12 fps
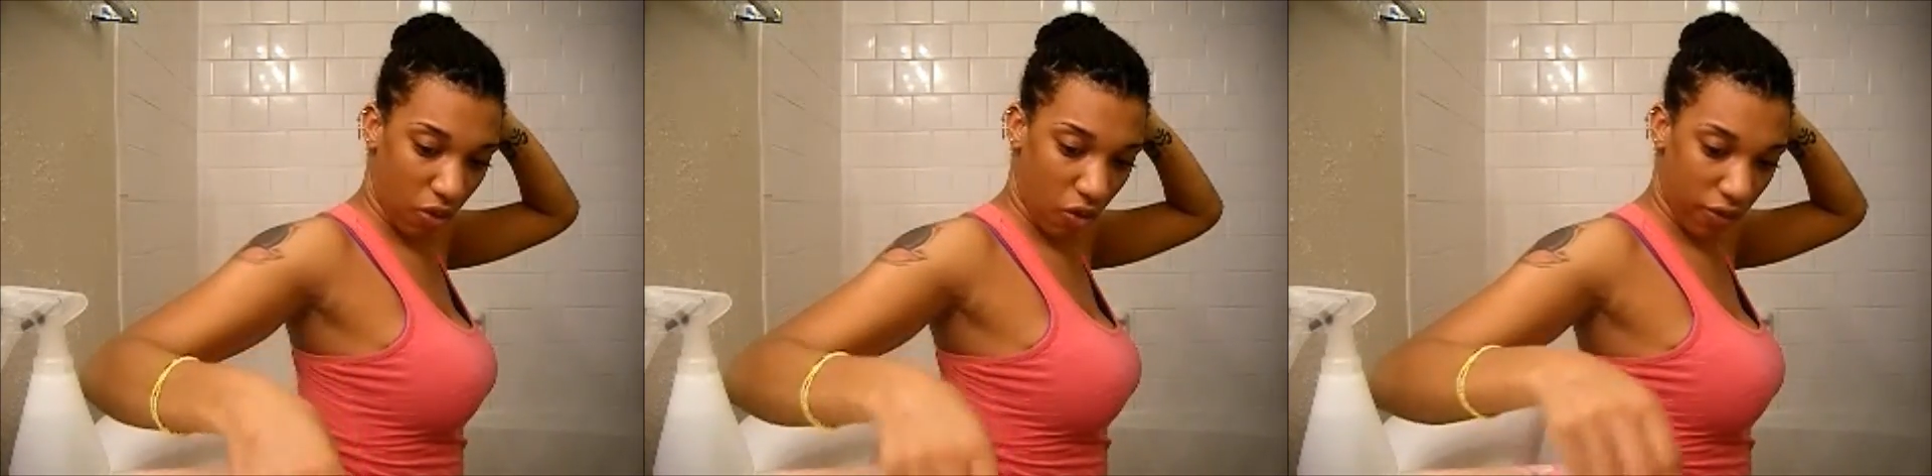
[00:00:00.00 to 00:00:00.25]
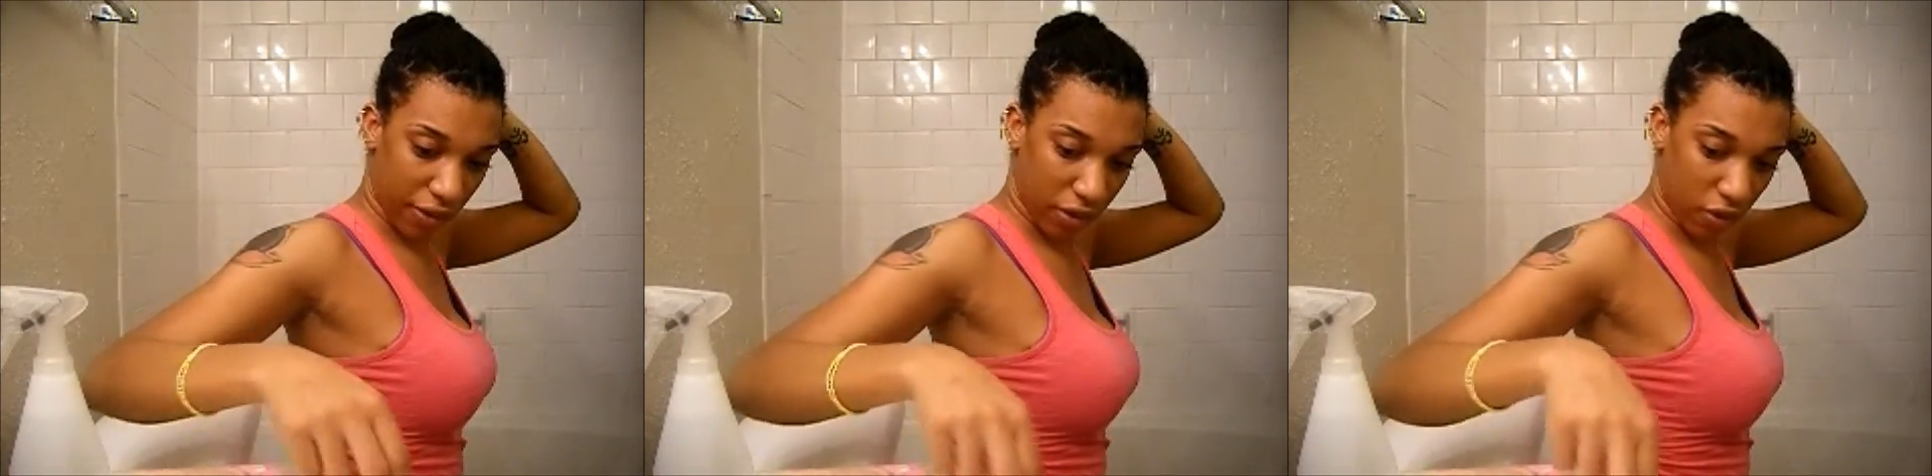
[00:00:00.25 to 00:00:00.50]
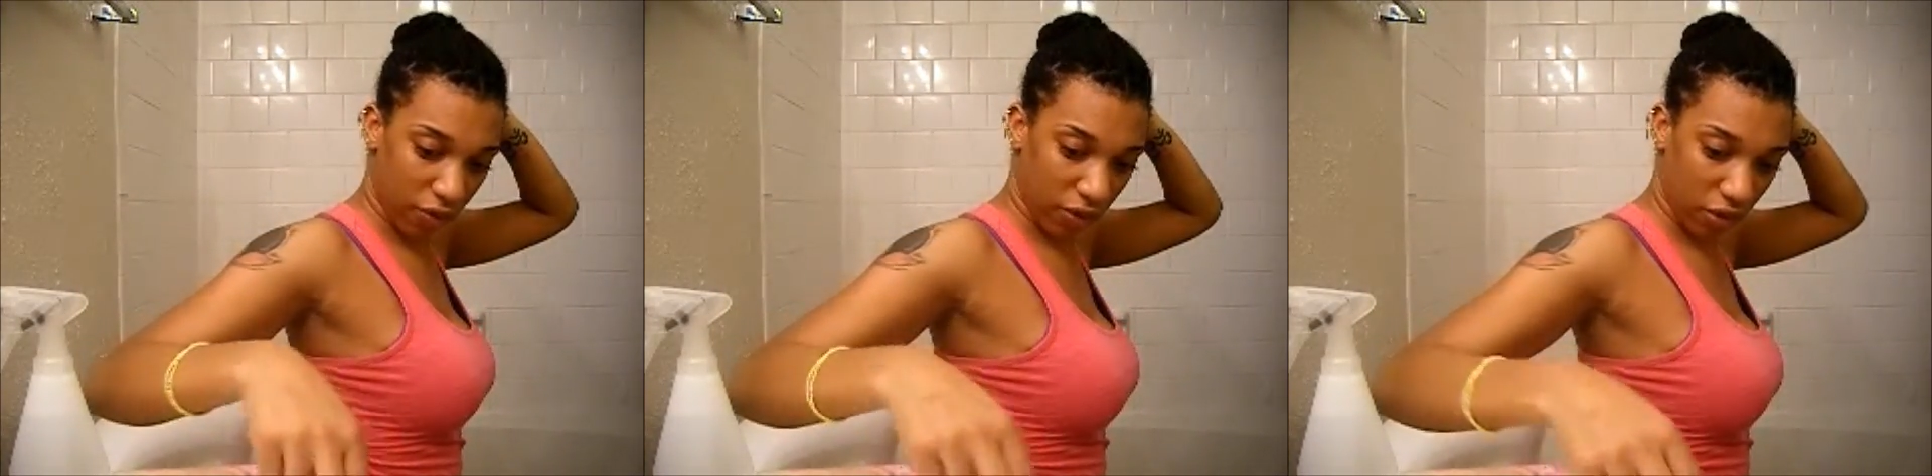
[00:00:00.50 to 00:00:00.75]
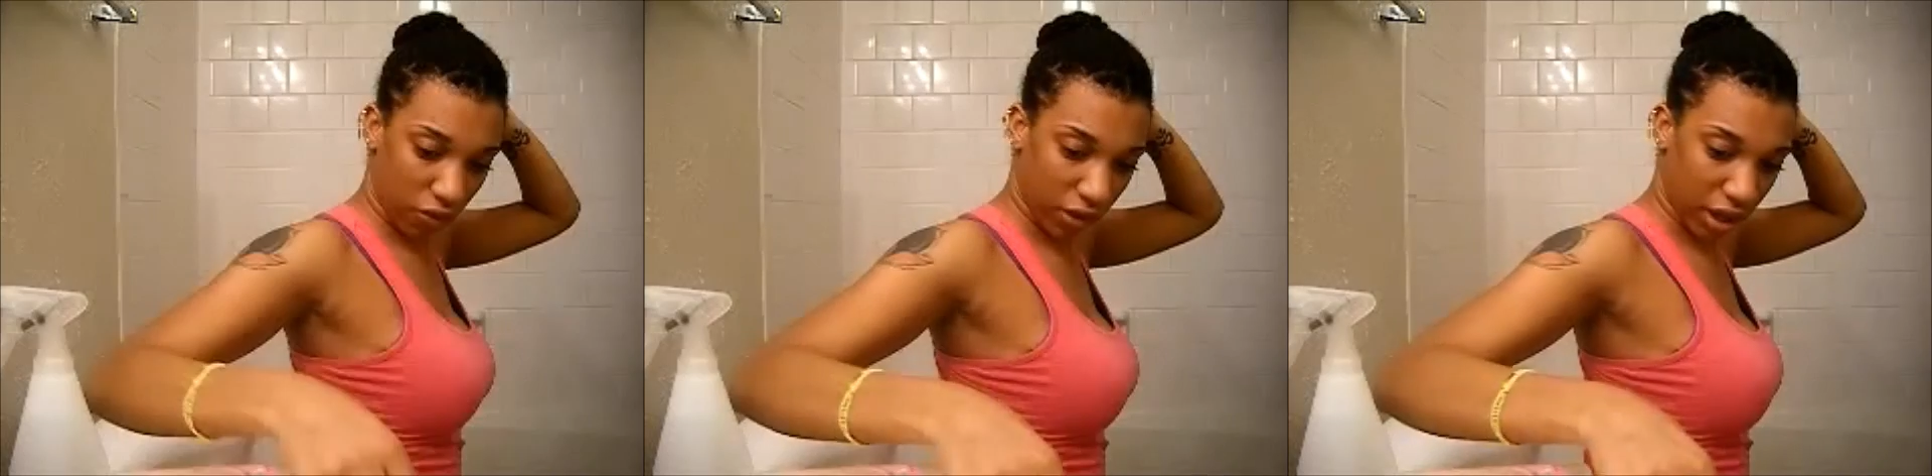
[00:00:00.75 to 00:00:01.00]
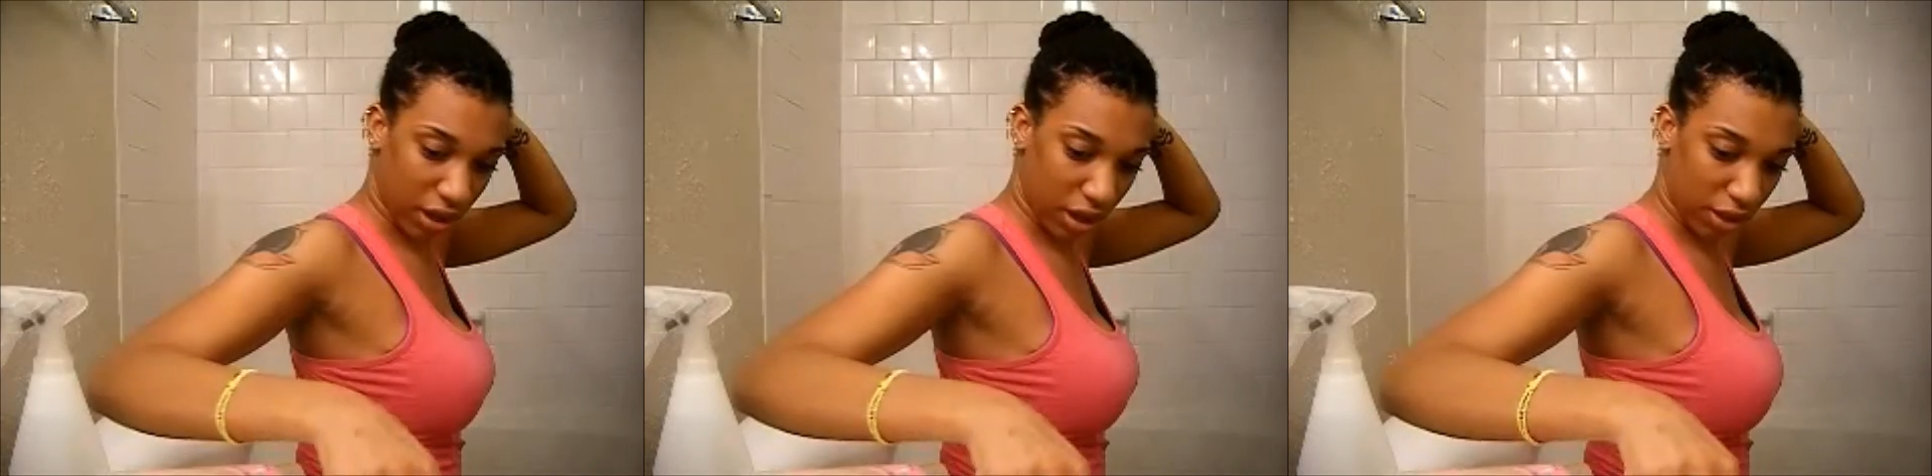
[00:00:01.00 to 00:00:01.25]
over and over and over again.